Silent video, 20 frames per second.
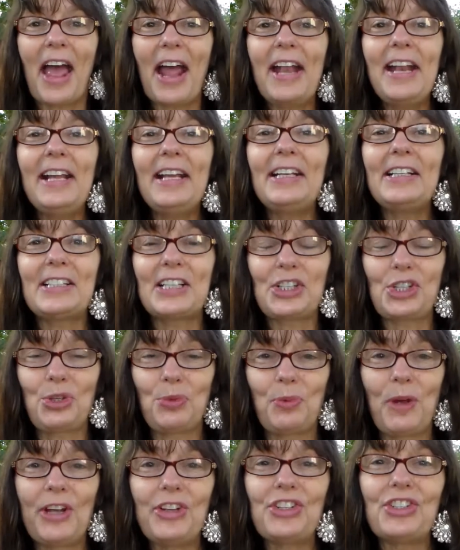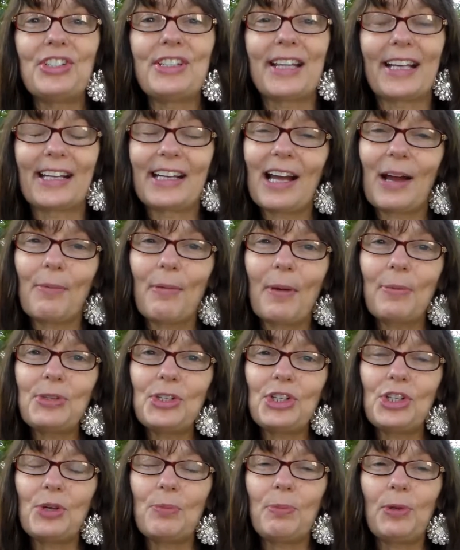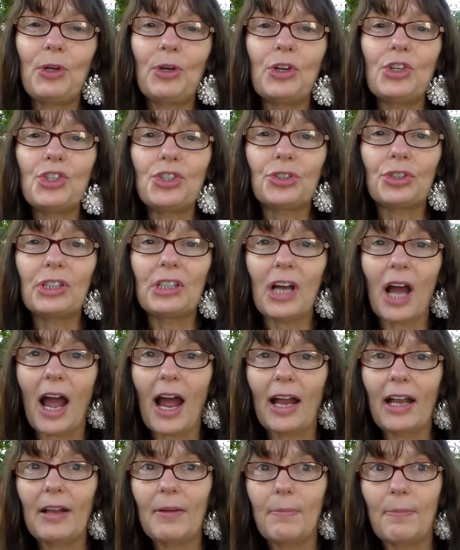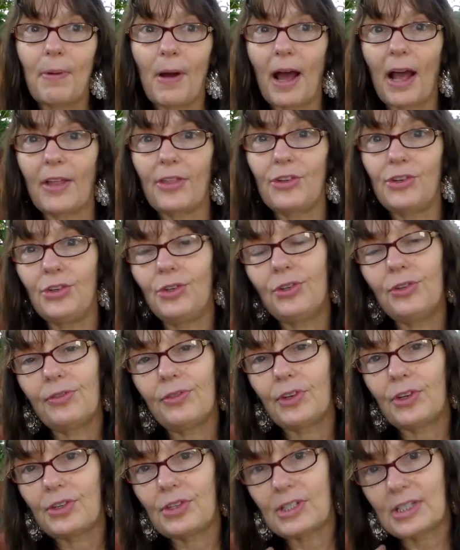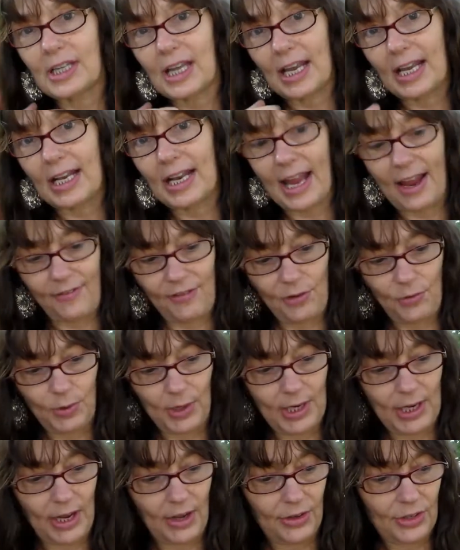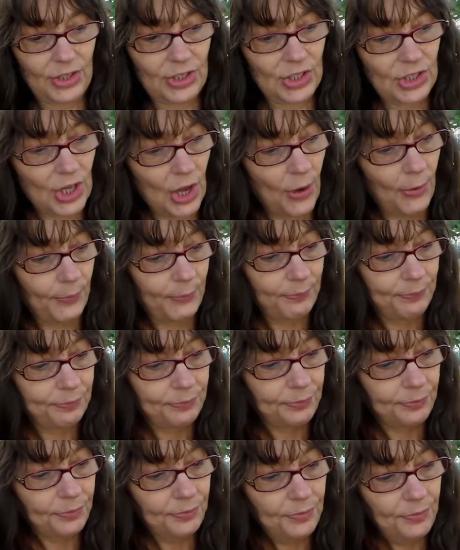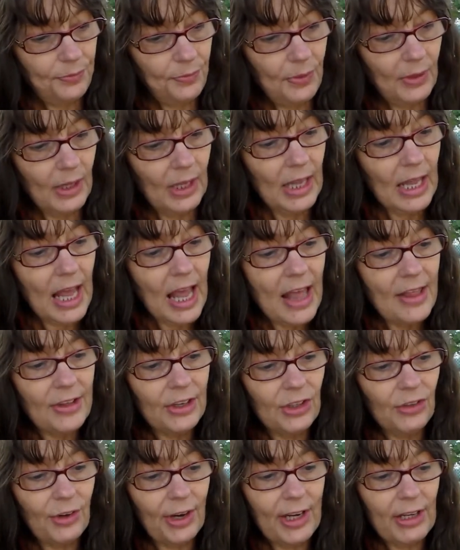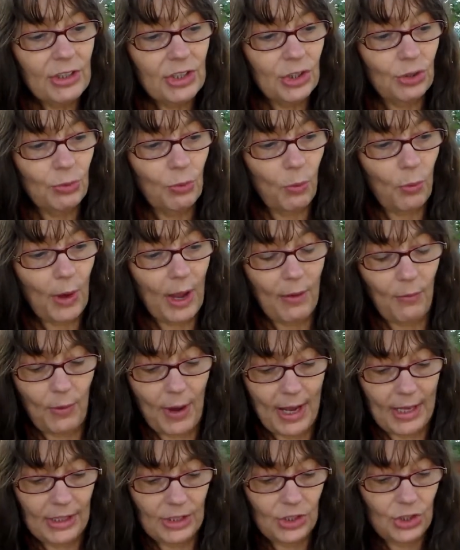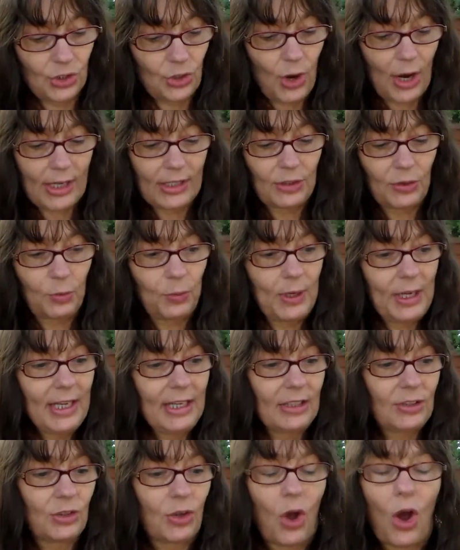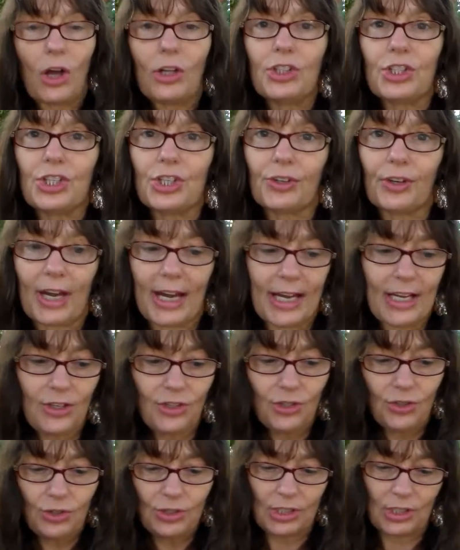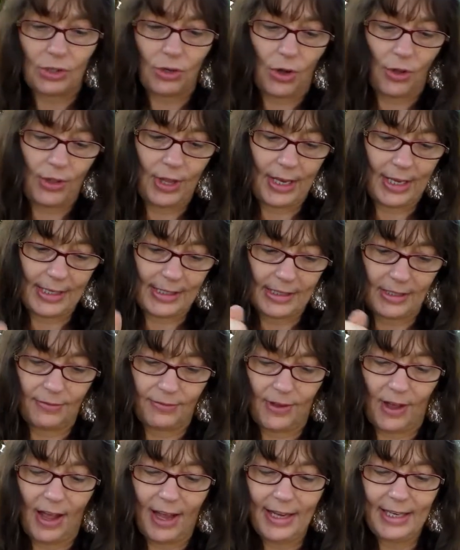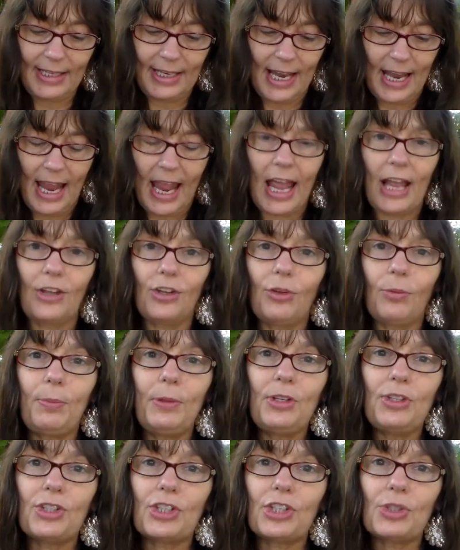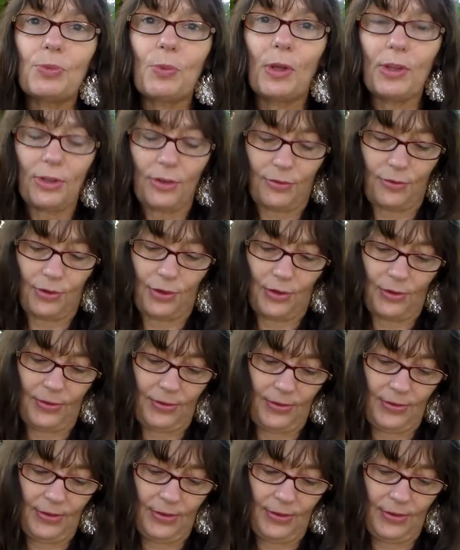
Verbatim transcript: any situations that come up to you because you're guided by the universe and everyone else. So great way to start the week. Talk to your angels and all that is divine and you'll be just wonderful.